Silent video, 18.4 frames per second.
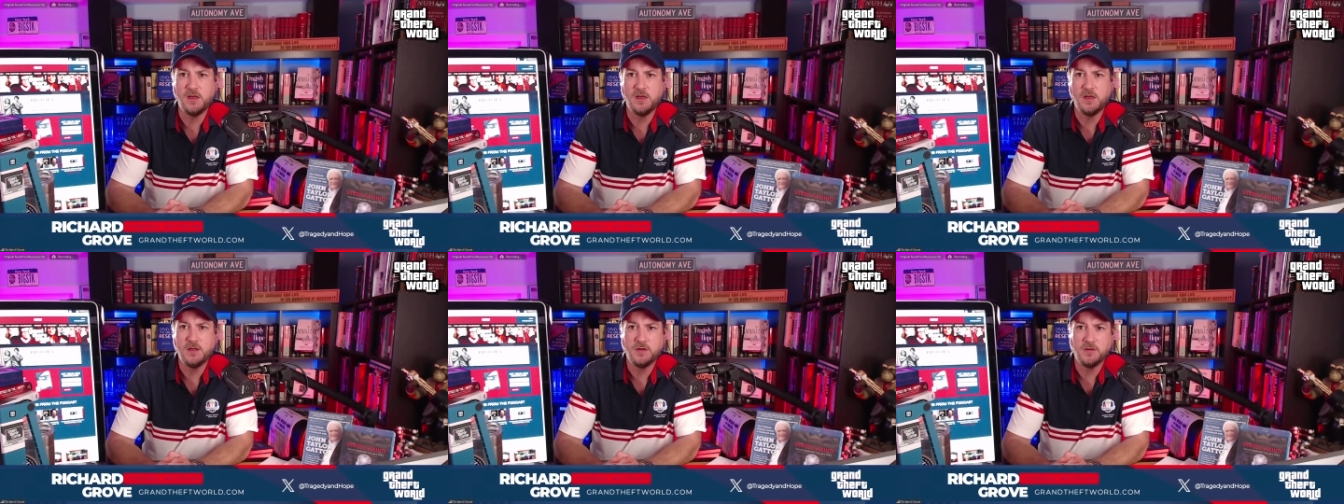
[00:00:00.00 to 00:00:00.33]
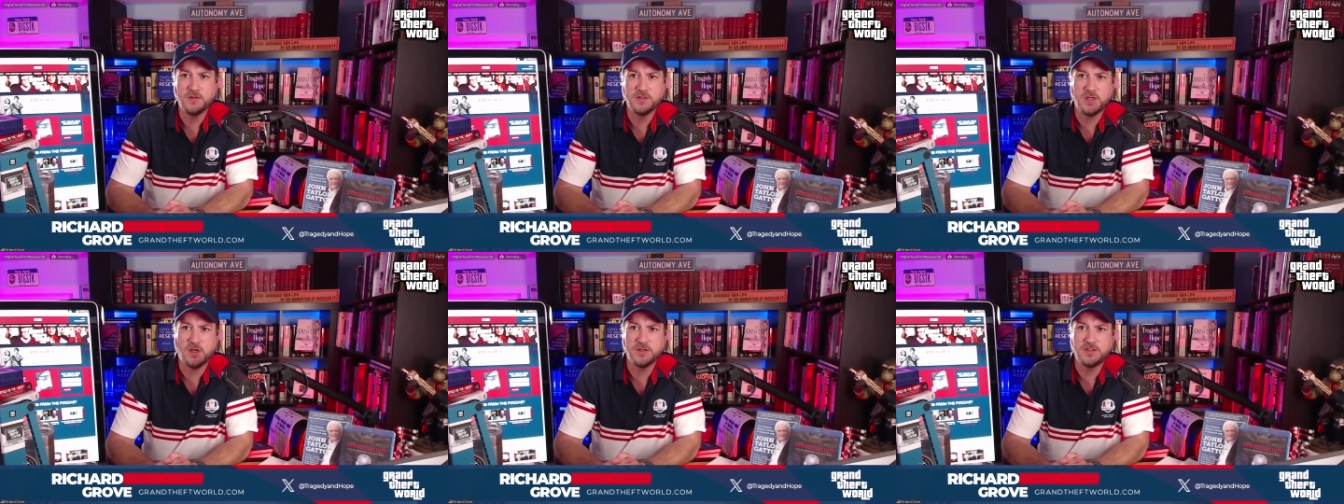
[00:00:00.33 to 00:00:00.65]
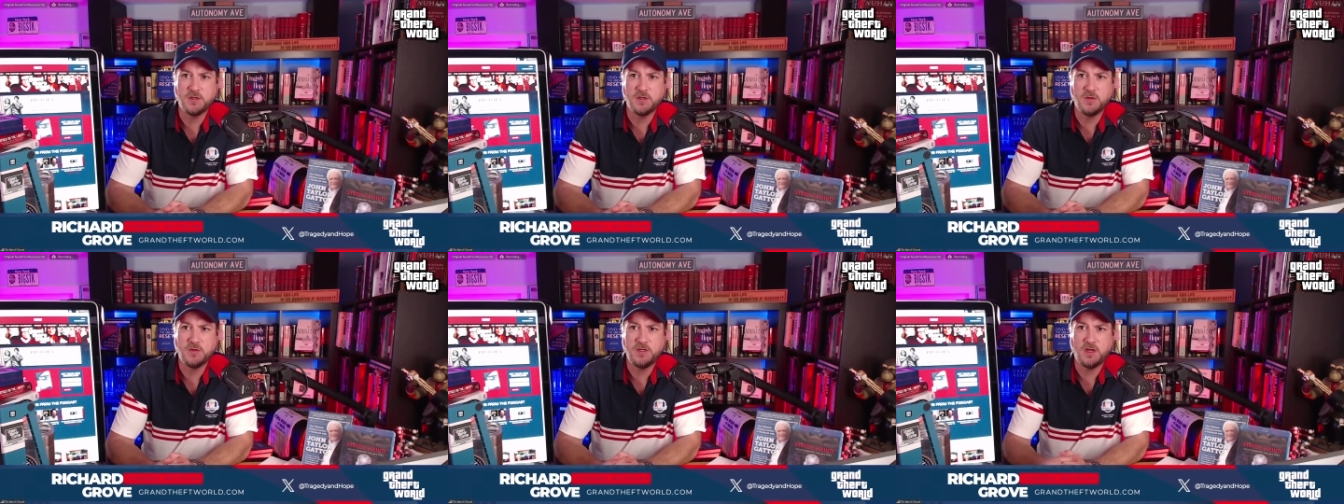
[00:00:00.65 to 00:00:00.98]
There's
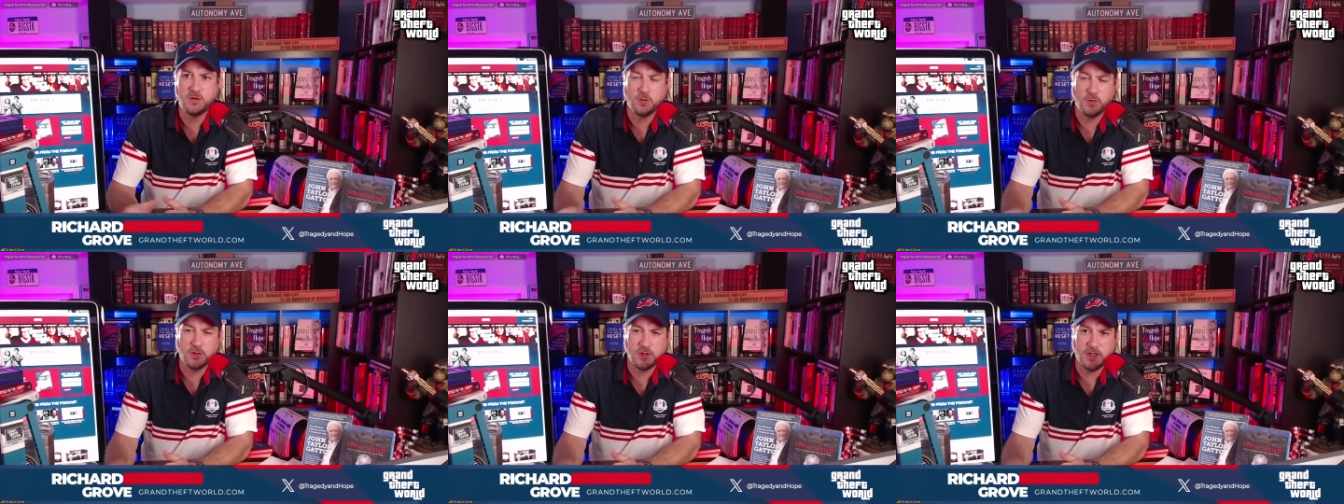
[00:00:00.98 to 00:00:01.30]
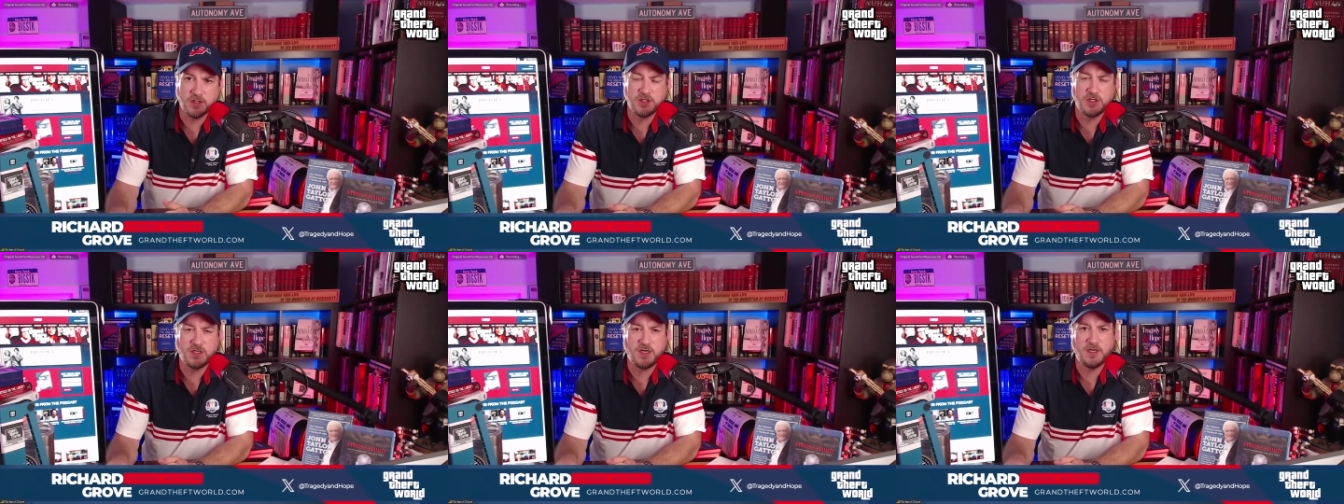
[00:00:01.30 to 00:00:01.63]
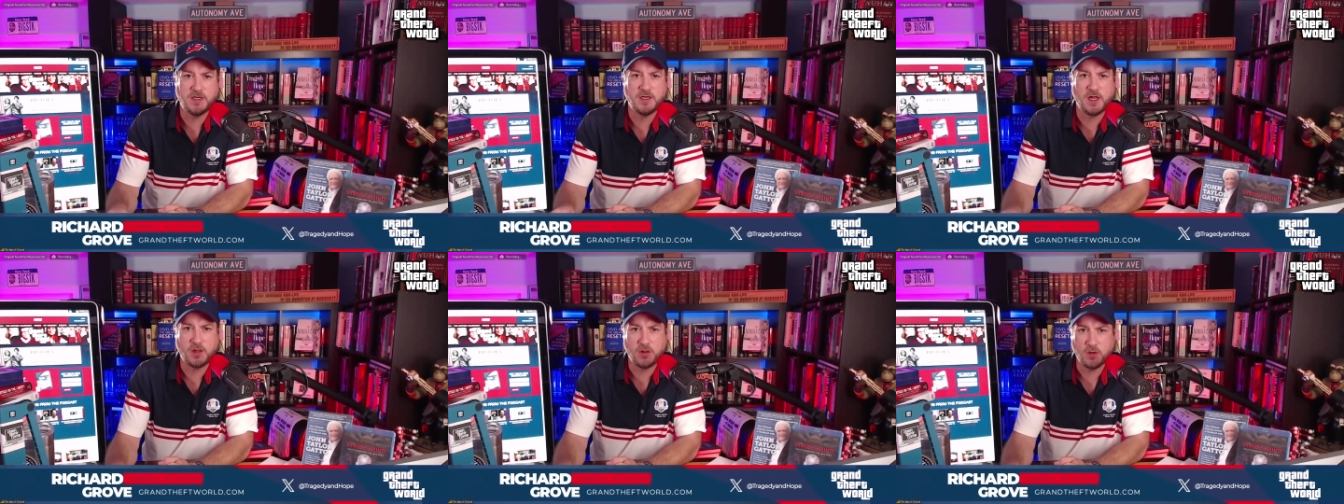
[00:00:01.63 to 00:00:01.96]
also another religion
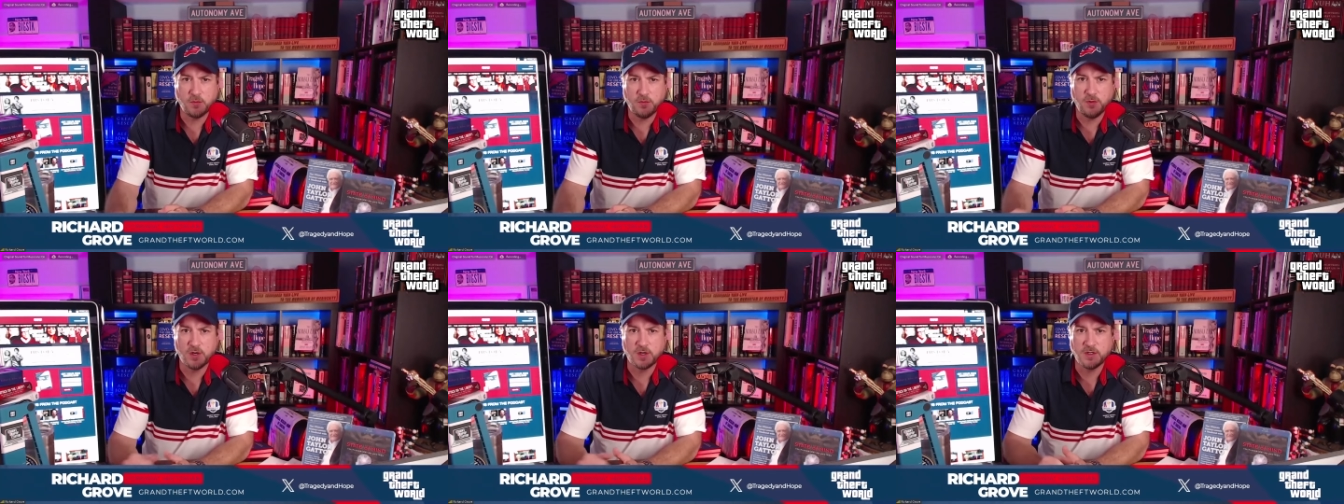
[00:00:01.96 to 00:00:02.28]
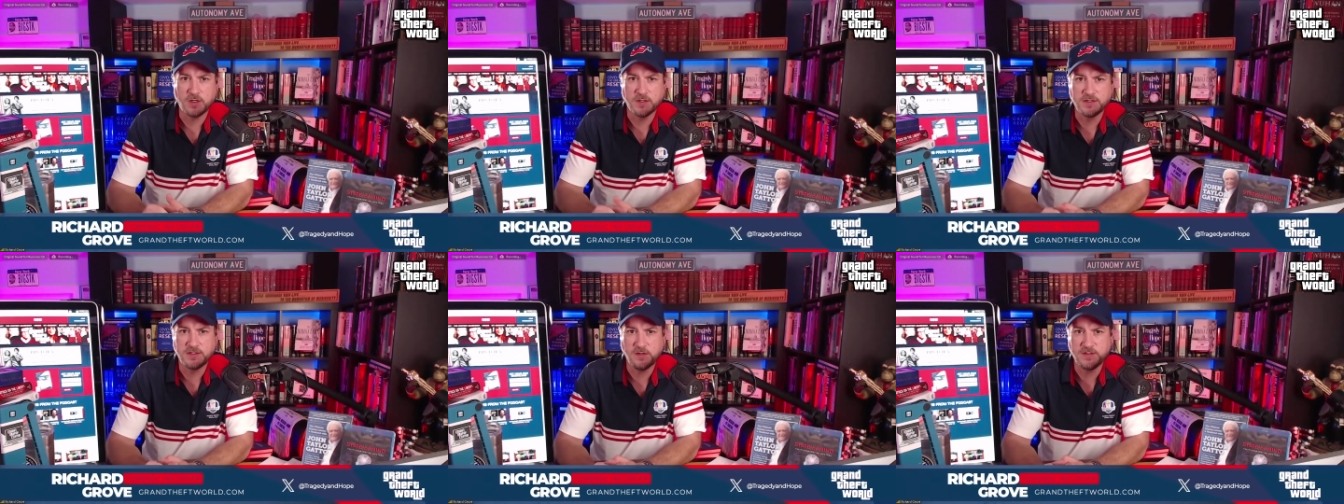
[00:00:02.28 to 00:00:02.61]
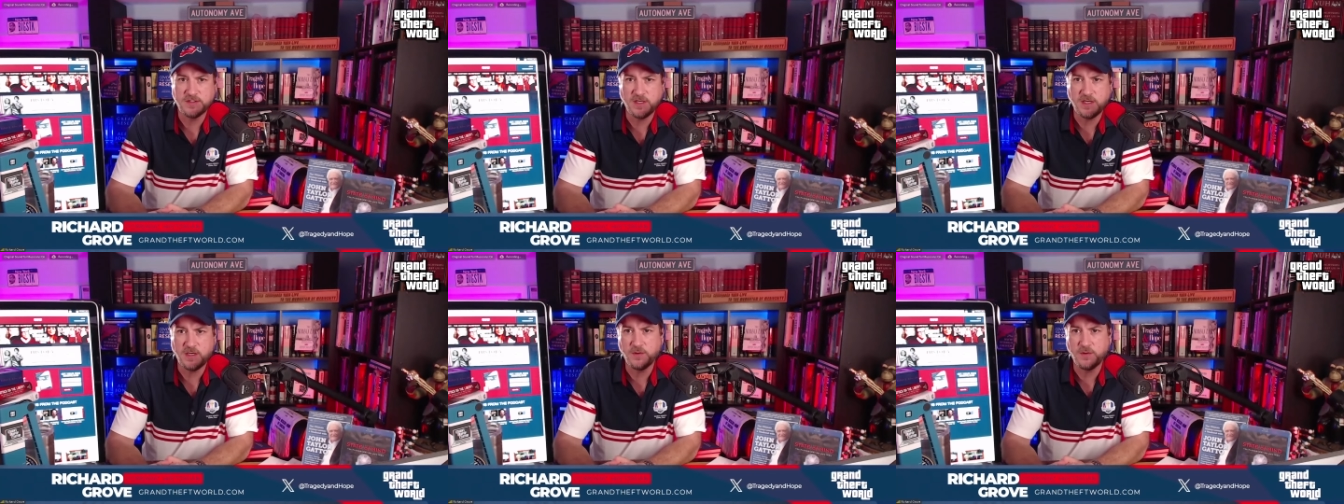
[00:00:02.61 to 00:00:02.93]
and another book
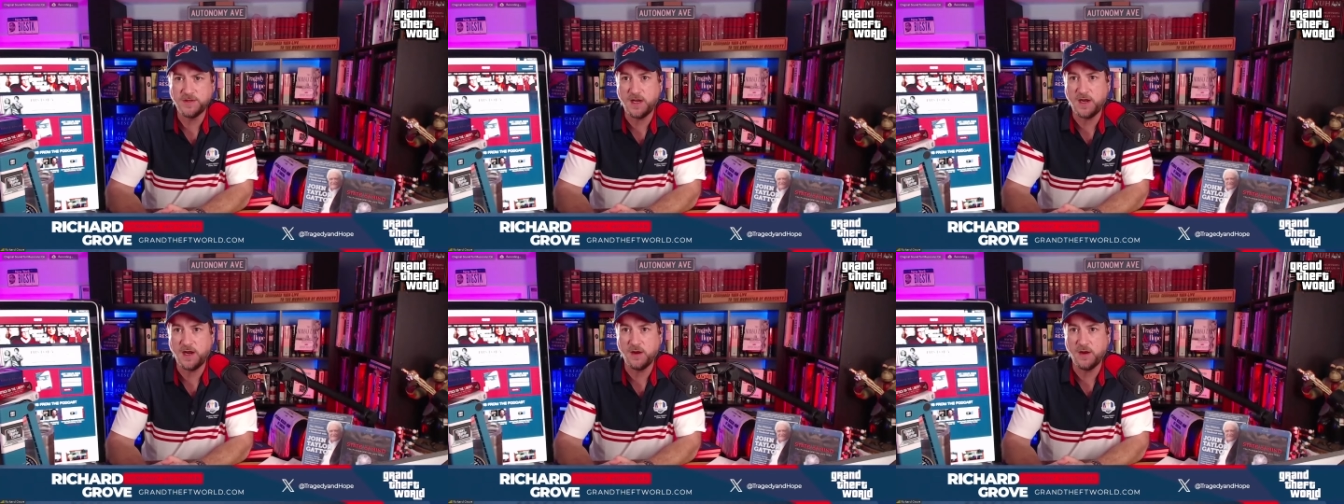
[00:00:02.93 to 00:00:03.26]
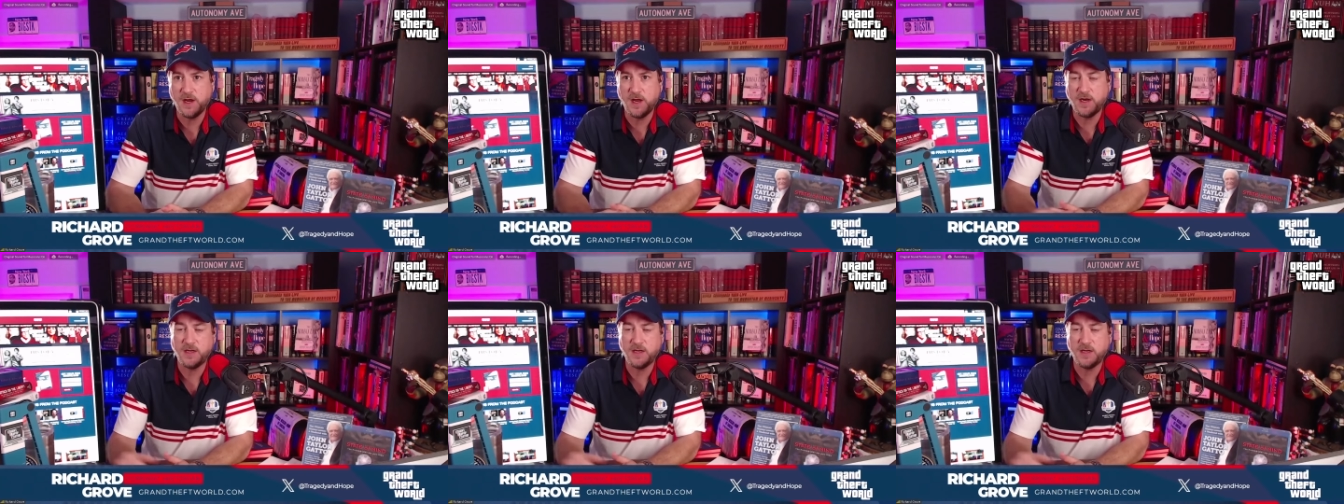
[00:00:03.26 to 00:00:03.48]
associated with that area,